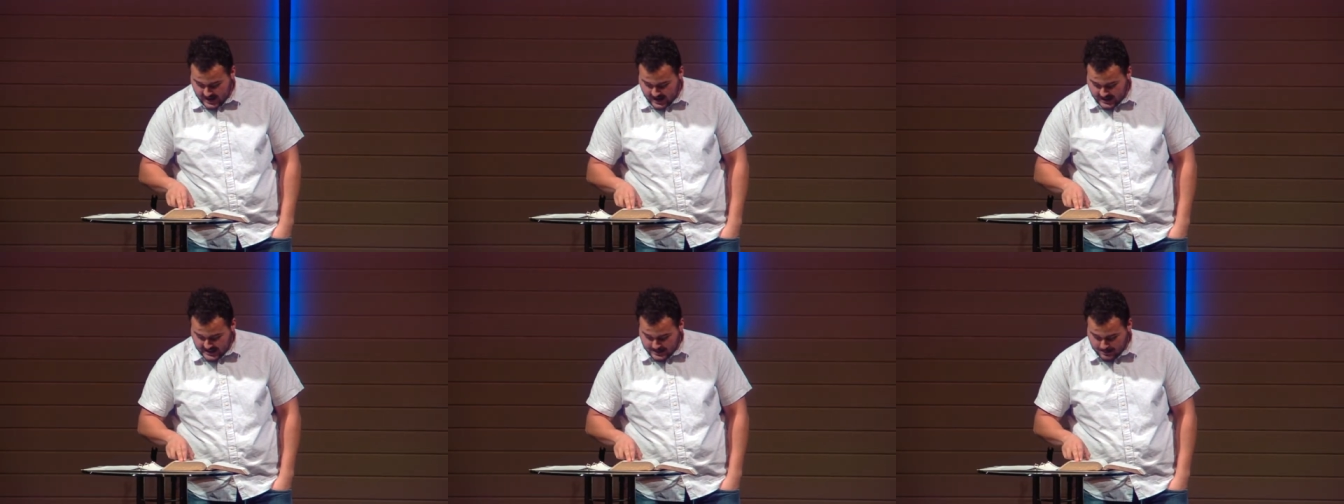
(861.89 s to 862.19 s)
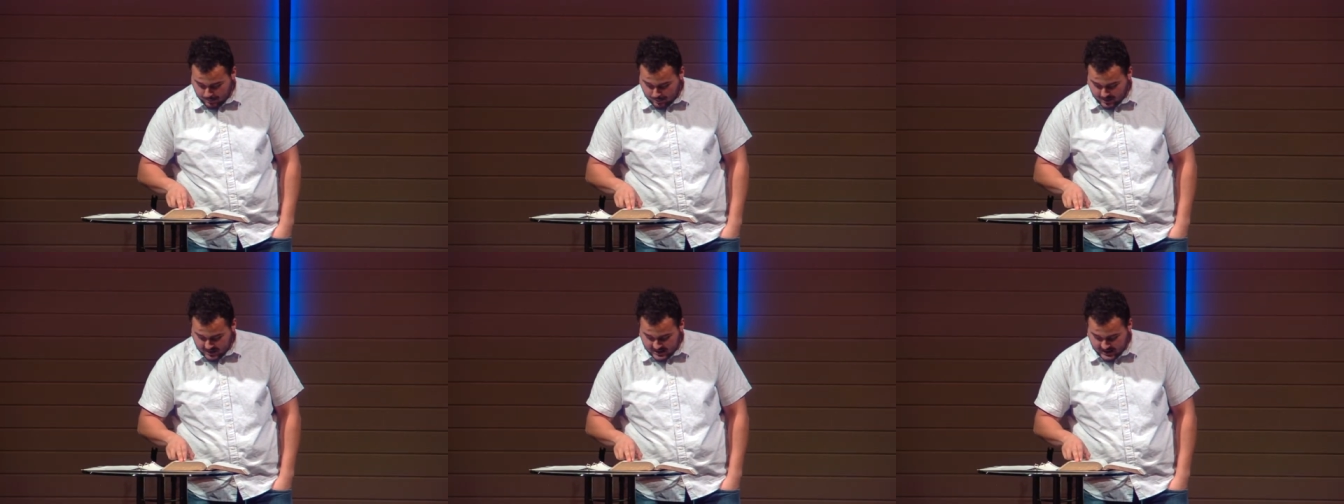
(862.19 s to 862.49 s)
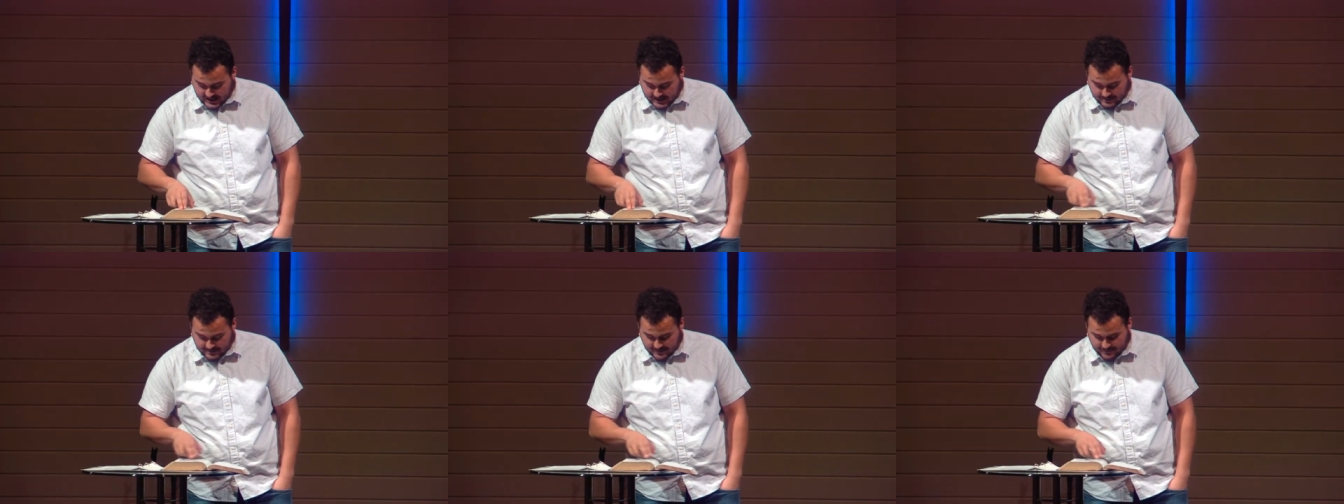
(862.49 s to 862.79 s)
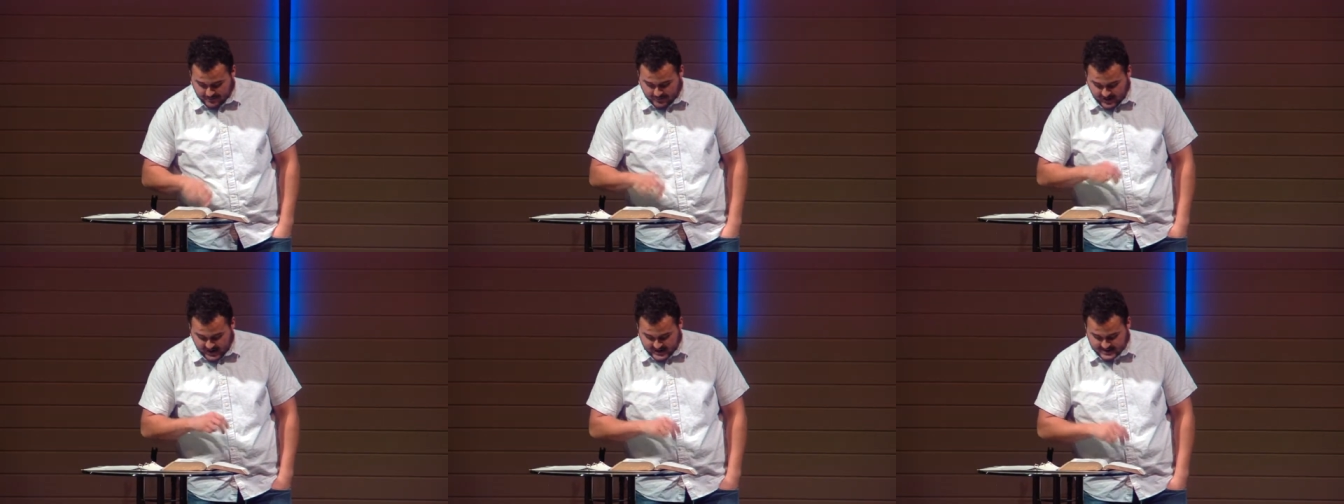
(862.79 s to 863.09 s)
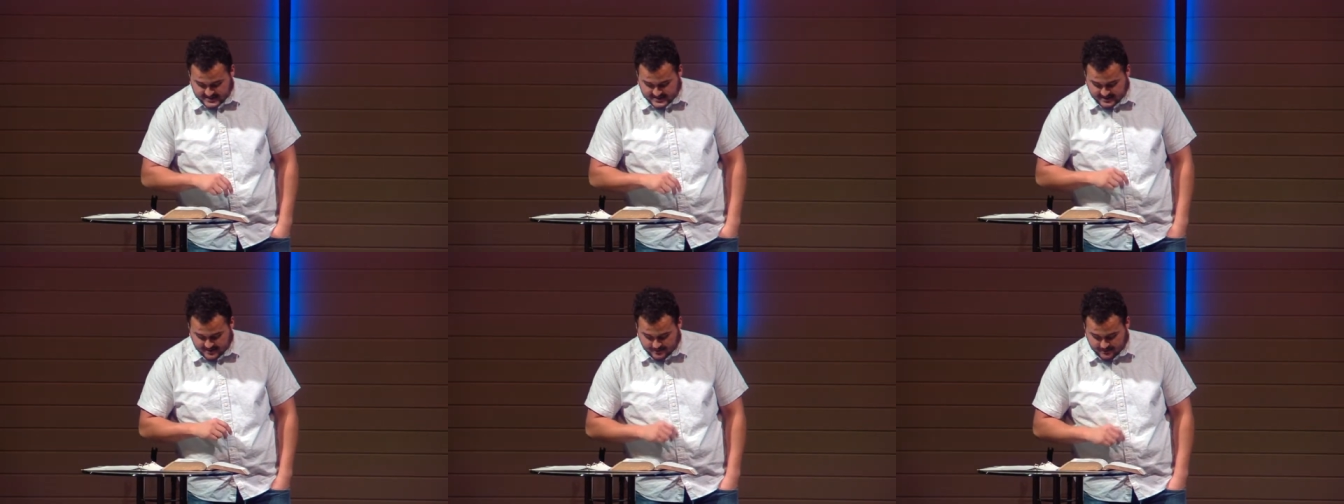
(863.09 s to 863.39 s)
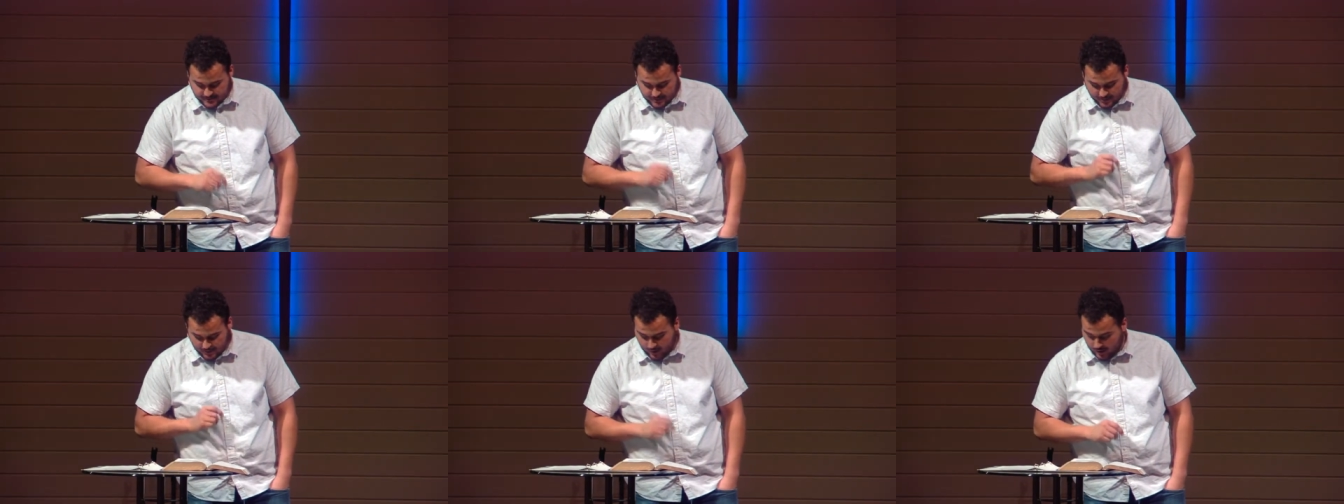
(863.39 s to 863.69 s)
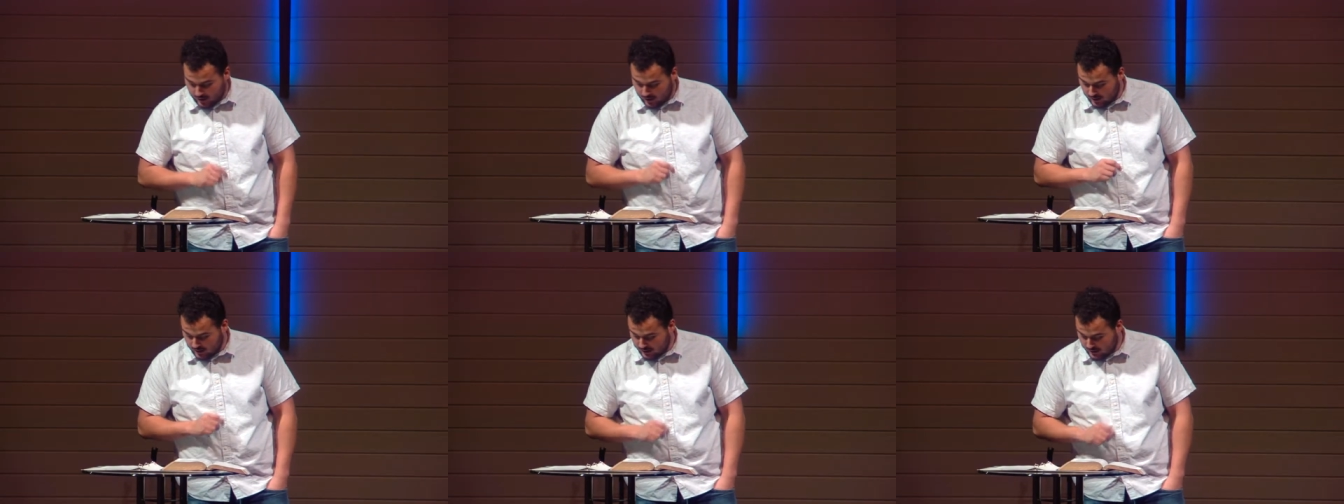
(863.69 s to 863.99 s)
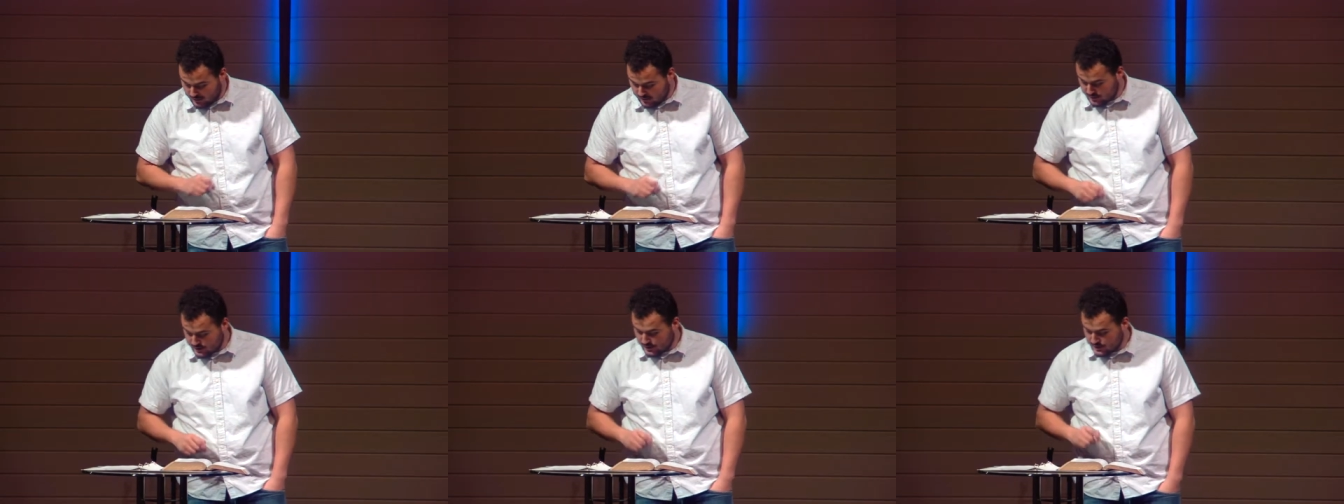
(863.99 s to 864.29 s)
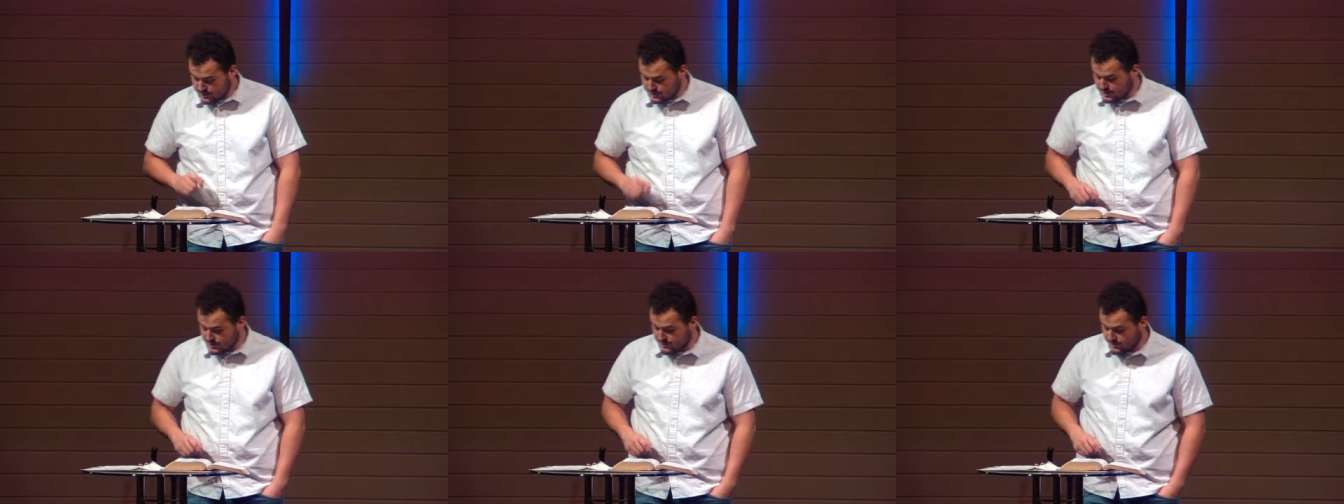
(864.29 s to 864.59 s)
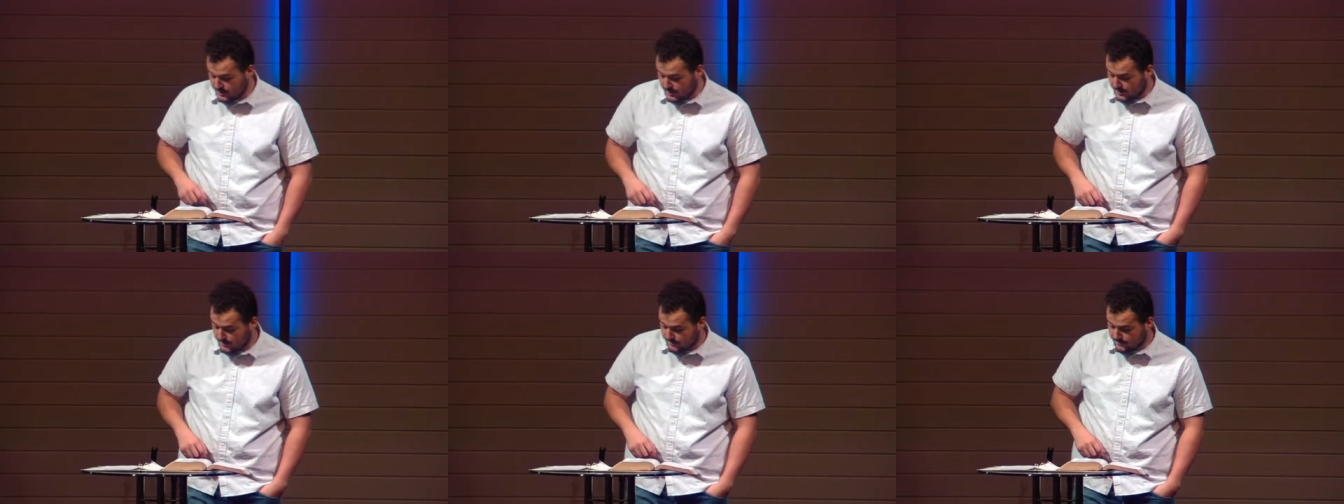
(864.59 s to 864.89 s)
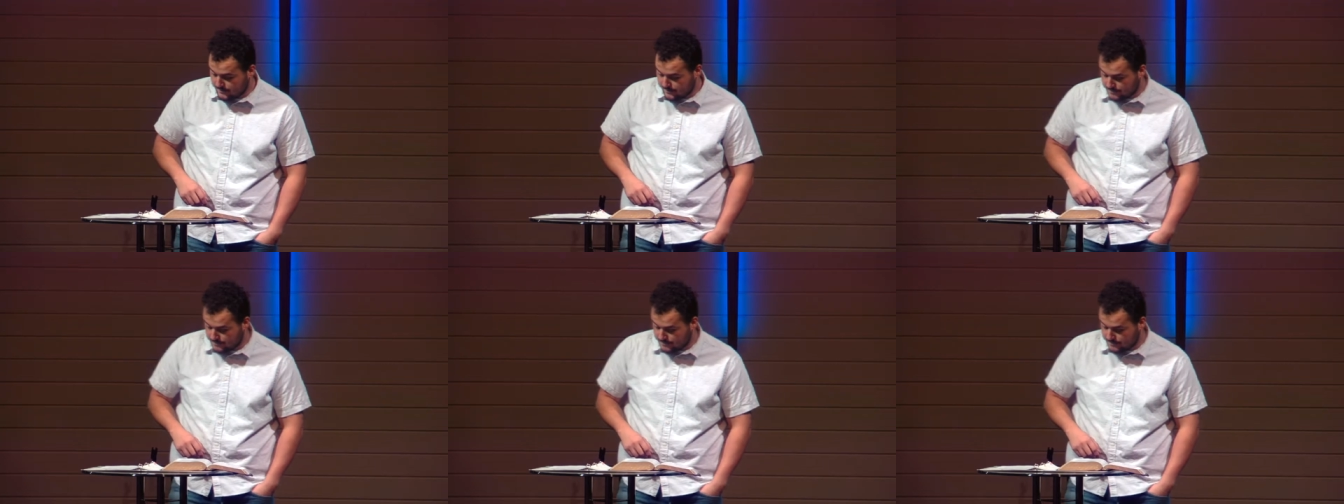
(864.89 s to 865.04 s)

and he proclaimed a fast for all Judah.